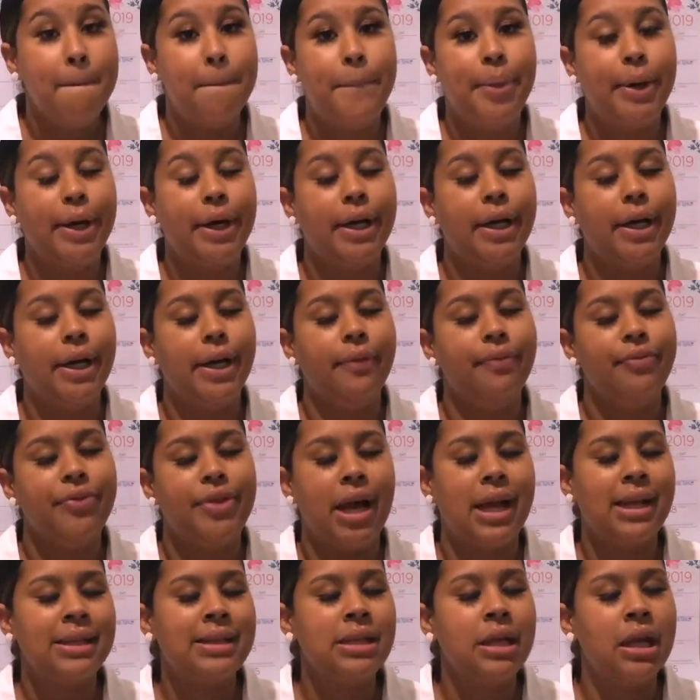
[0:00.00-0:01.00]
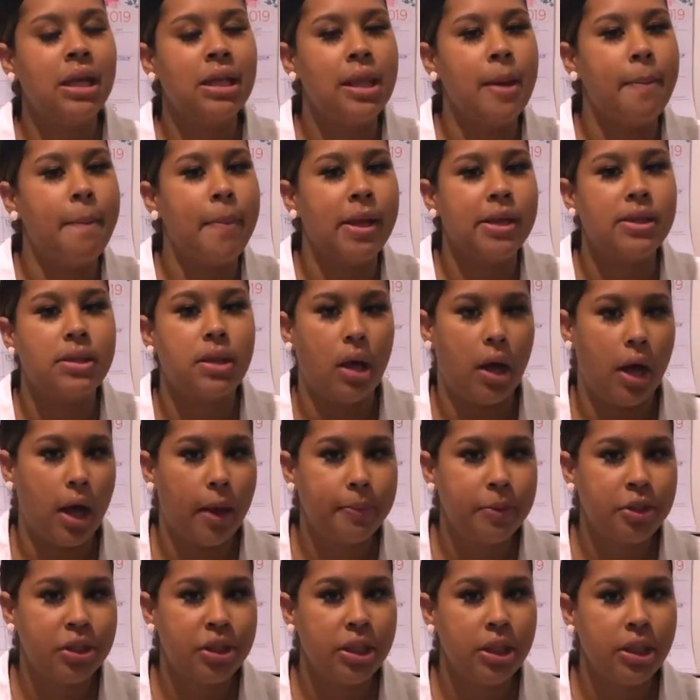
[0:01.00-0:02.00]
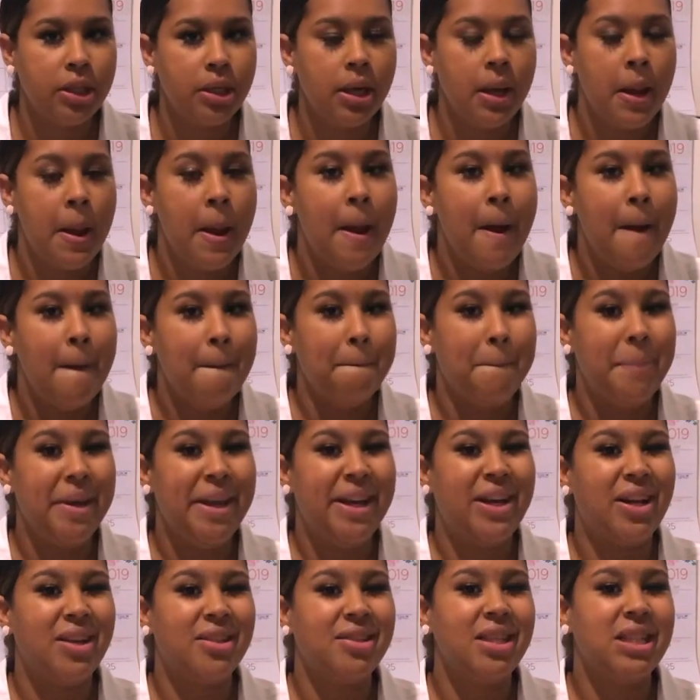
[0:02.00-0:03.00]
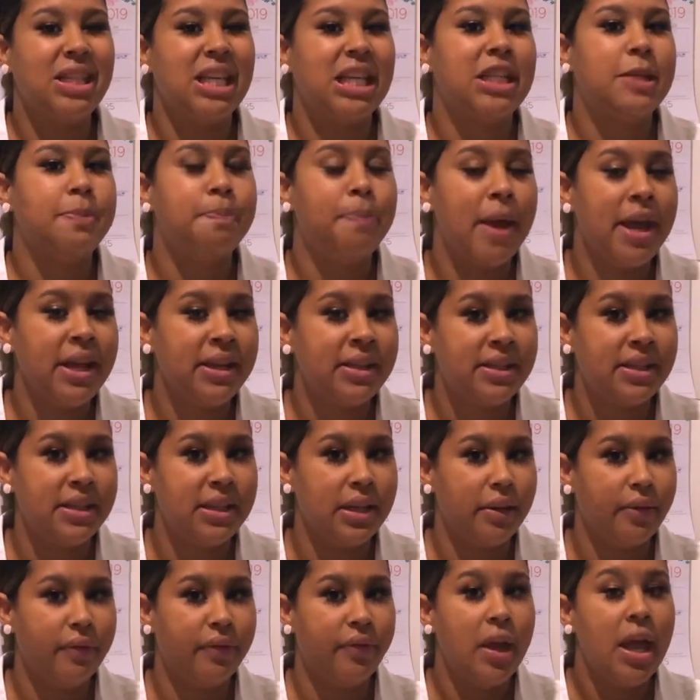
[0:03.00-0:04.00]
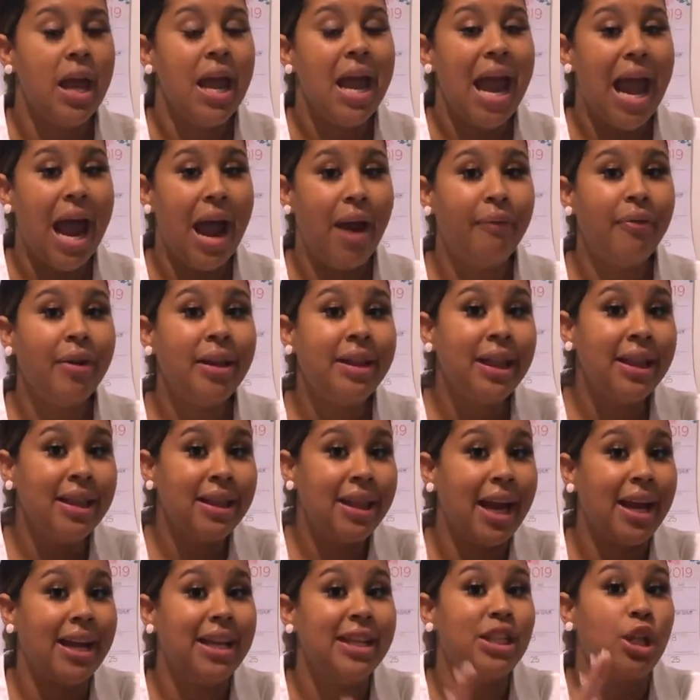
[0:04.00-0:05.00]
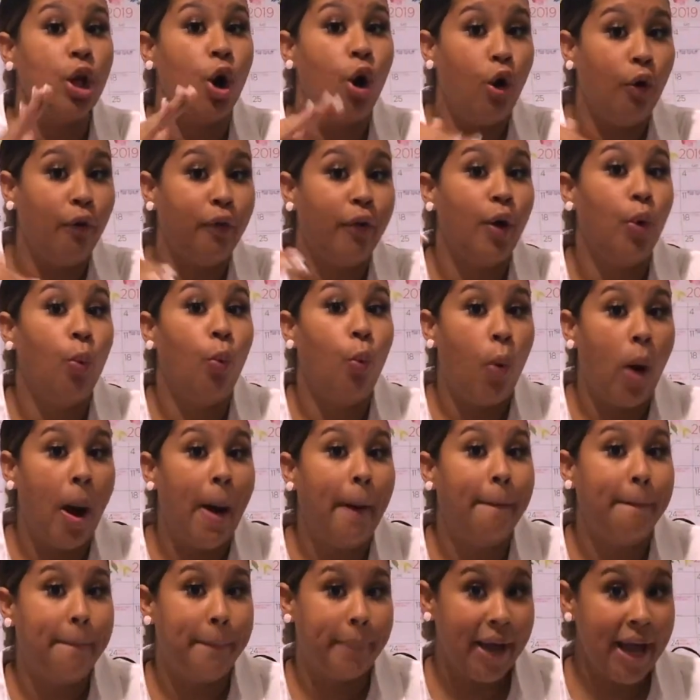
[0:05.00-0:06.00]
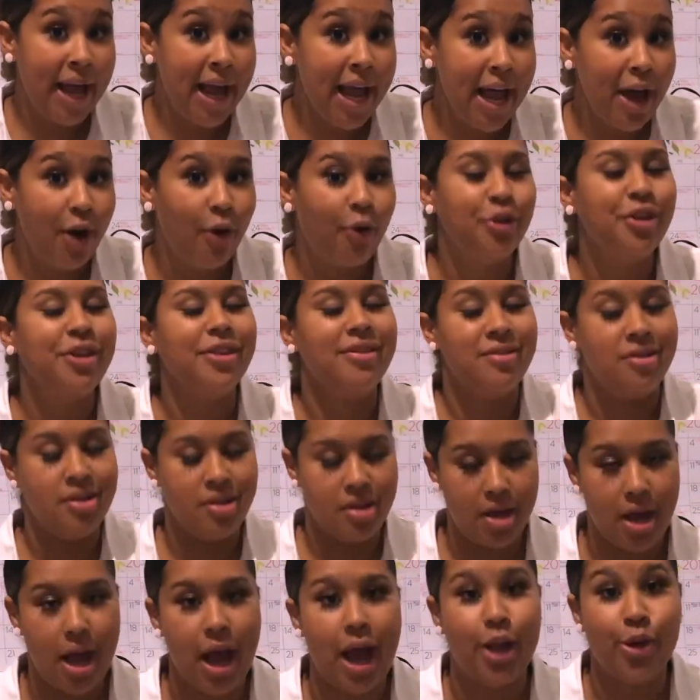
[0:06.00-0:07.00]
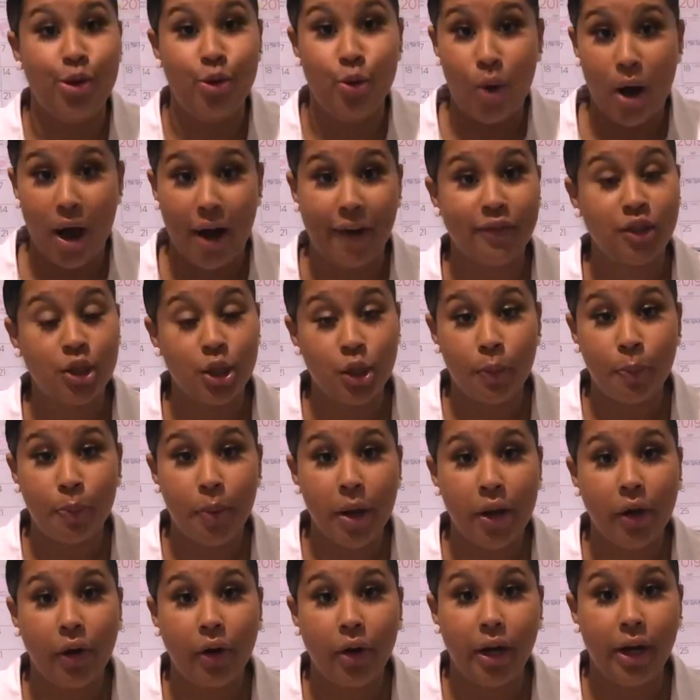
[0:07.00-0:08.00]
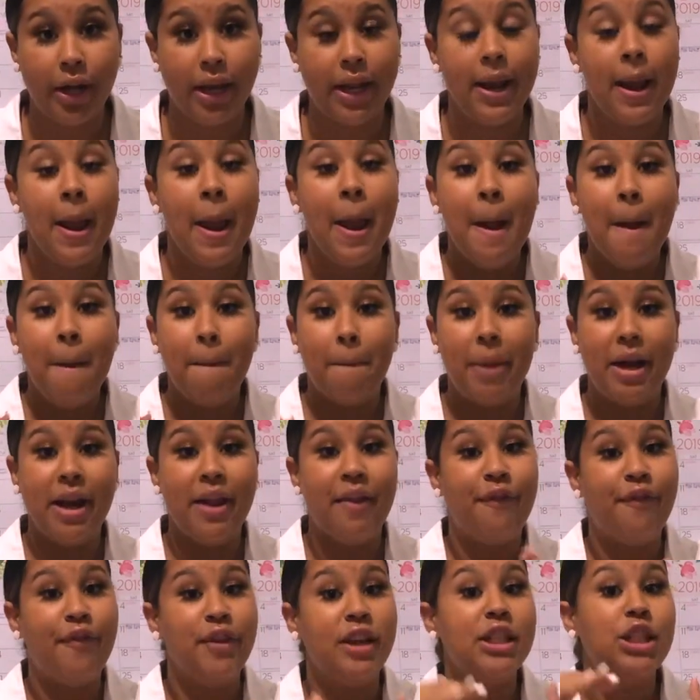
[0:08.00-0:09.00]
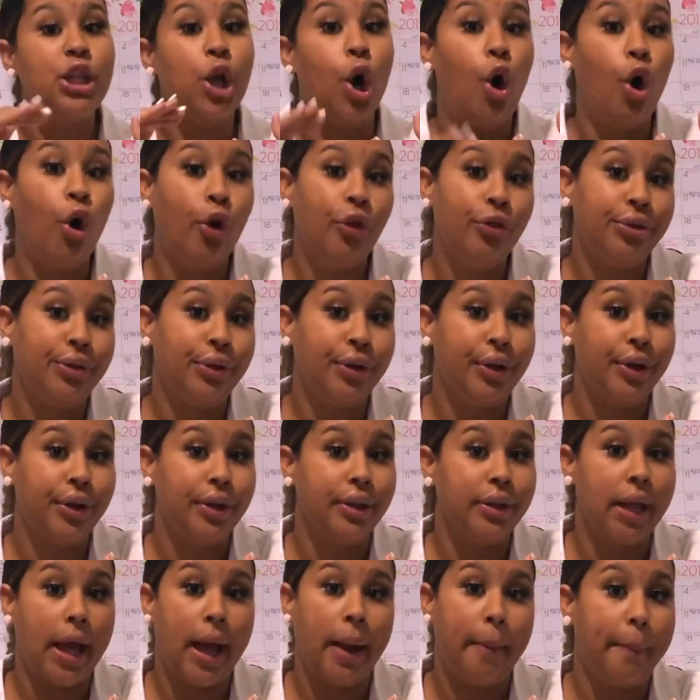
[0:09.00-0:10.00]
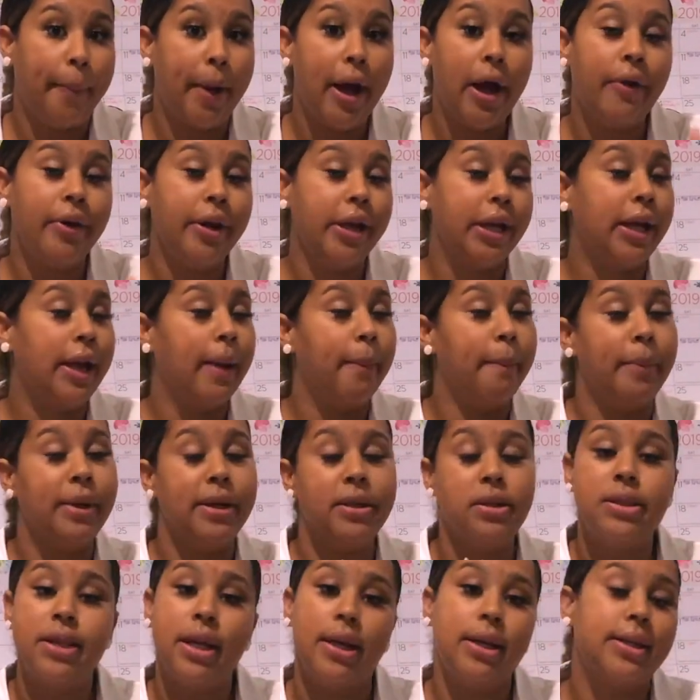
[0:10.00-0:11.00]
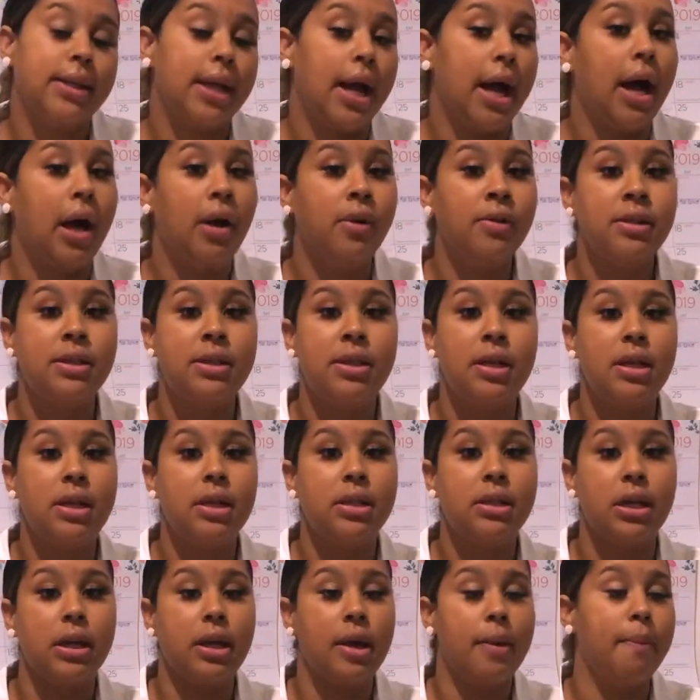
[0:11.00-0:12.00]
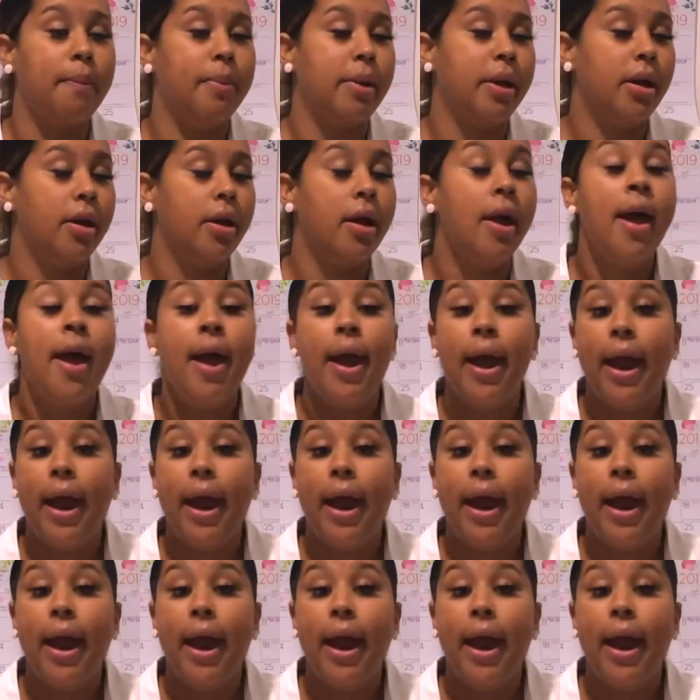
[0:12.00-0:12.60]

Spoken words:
but that's not the best option because it's expensive. Everything that is over 1 pound, yeah, you have to do priority. But if it's under that pound, it can be 6 ounces, it can be